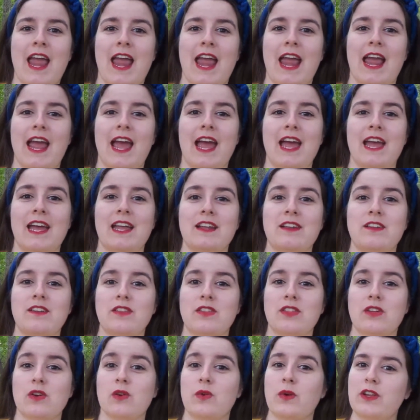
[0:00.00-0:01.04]
And
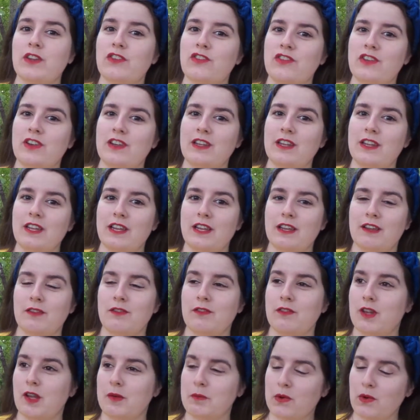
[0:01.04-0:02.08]
the question
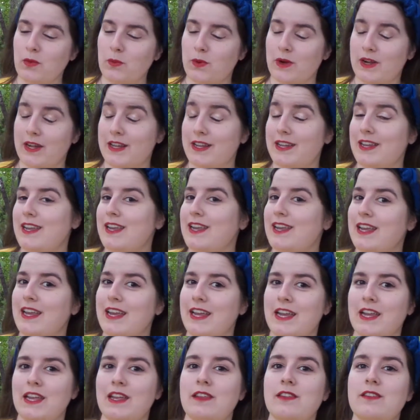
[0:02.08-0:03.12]
number one
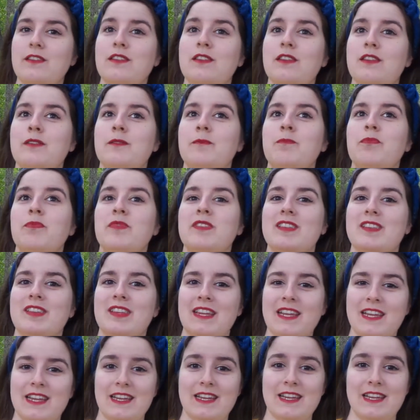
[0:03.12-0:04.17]
is
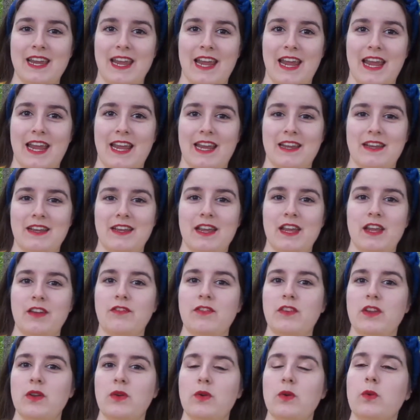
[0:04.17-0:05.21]
tea cake.
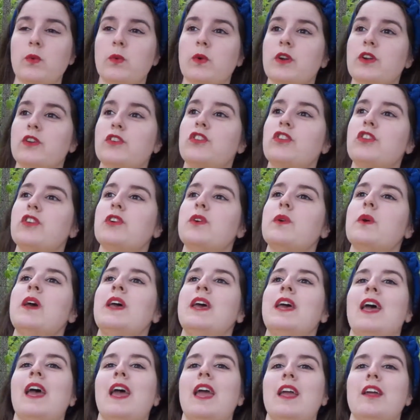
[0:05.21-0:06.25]
If you were to
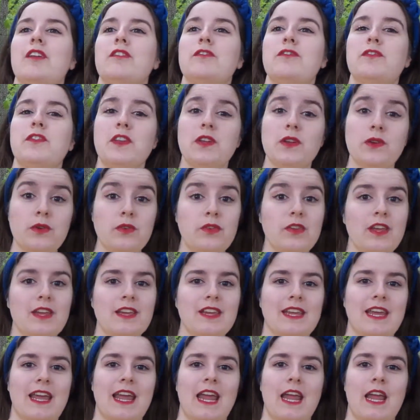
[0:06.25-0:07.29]
infuse a
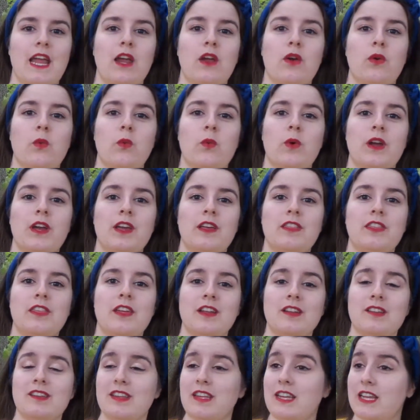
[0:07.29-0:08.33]
cake with
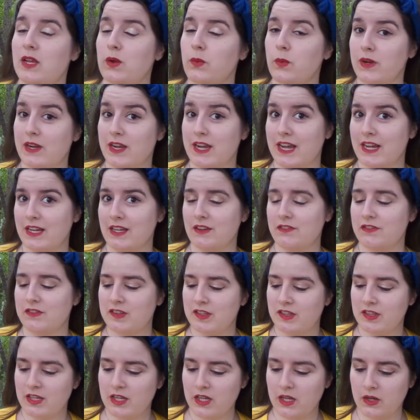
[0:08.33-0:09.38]
a tea, what kind of
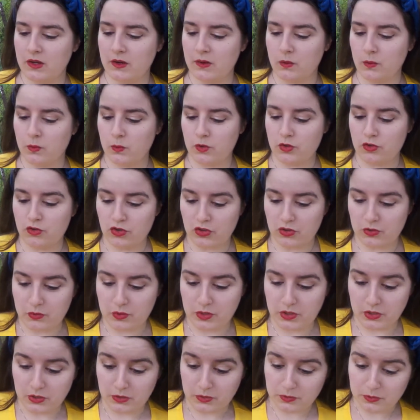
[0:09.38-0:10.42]
tea would you
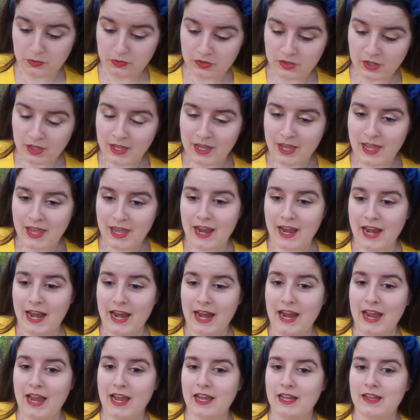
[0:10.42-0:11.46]
use?
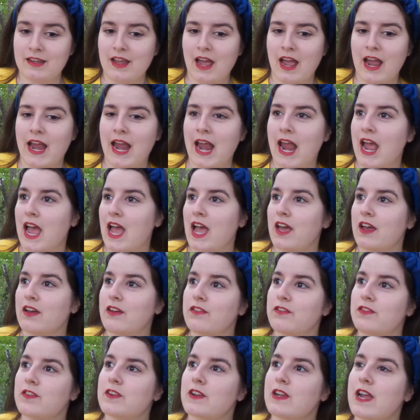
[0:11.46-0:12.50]
And I
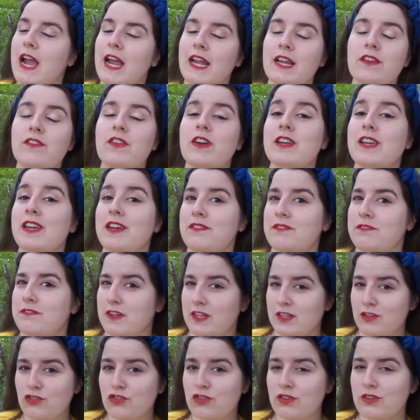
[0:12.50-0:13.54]
have kind of a
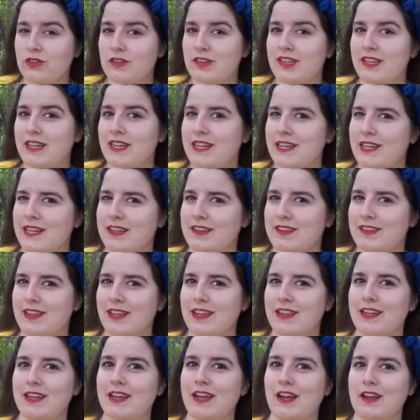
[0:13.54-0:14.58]
conventional tea and a
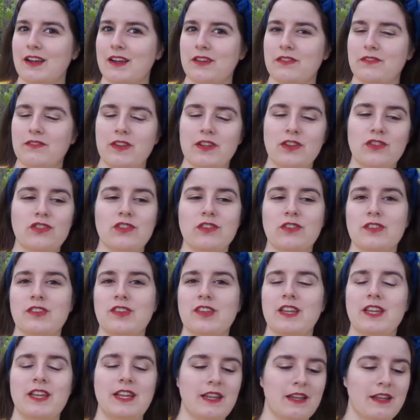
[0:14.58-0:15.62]
slightly unconventional
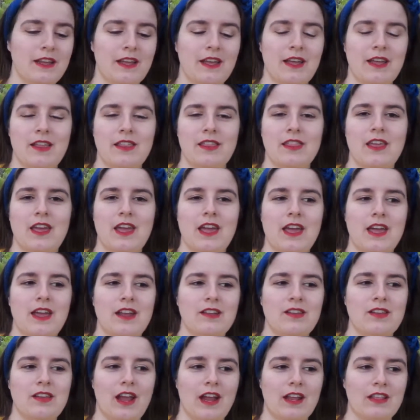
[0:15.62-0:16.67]
tea
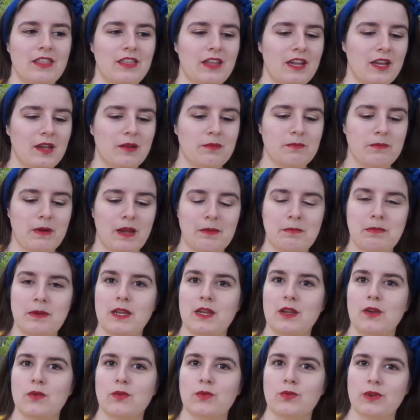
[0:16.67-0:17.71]
that I think might
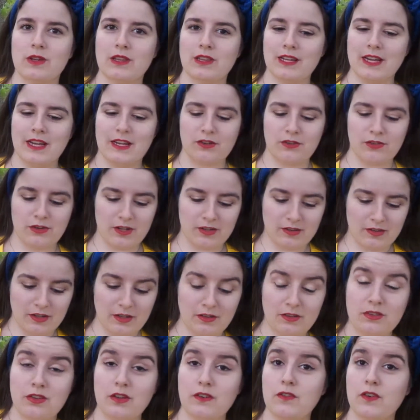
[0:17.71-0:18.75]
be really
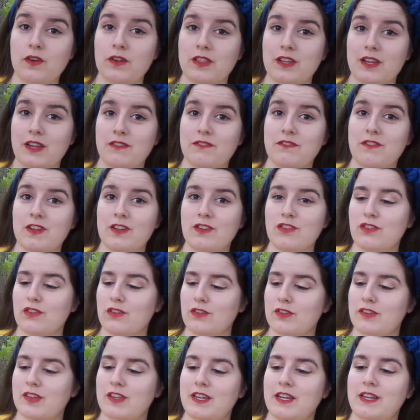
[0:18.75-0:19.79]
interesting. So for the
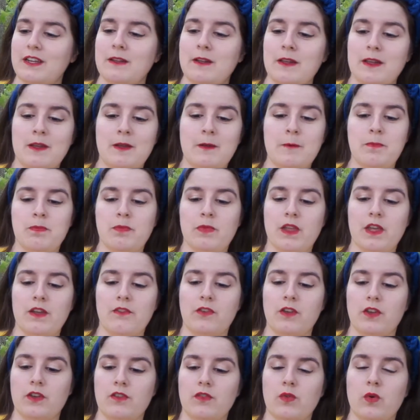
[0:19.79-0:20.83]
conventional tea,
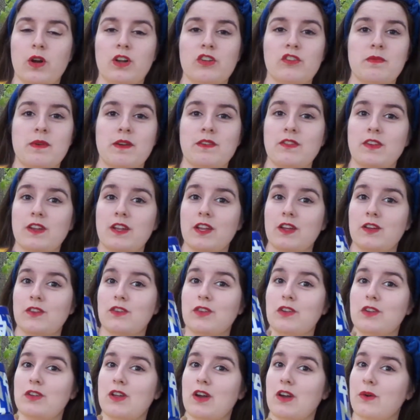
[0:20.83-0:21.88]
if you've watched my videos,
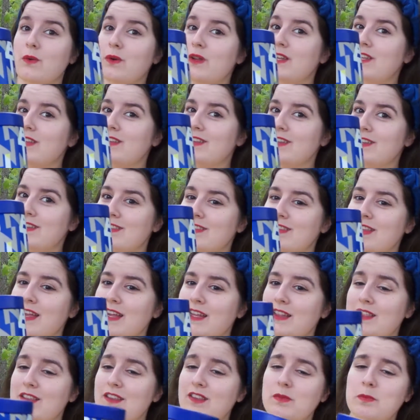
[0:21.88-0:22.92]
you know what is
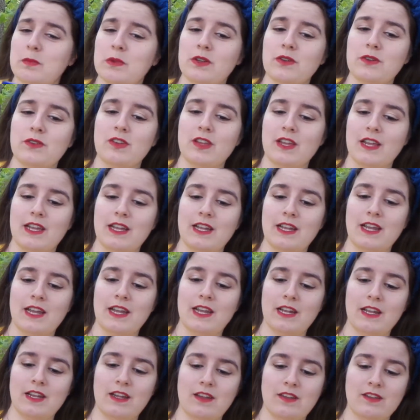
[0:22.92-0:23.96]
inside this blue tin.
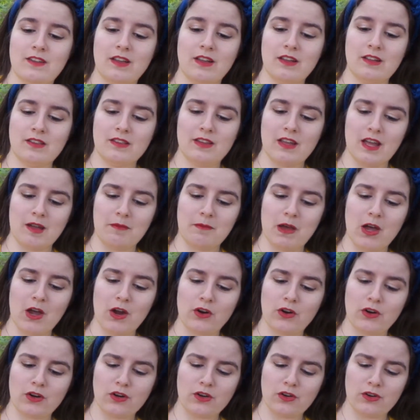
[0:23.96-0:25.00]
It is some
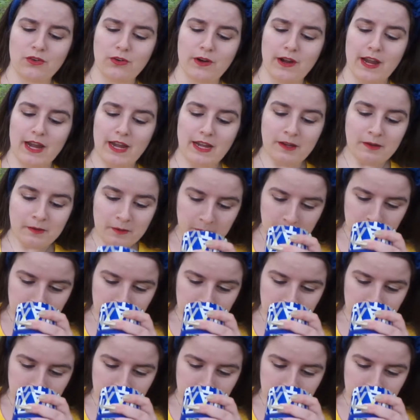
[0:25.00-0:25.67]
Earl Grey.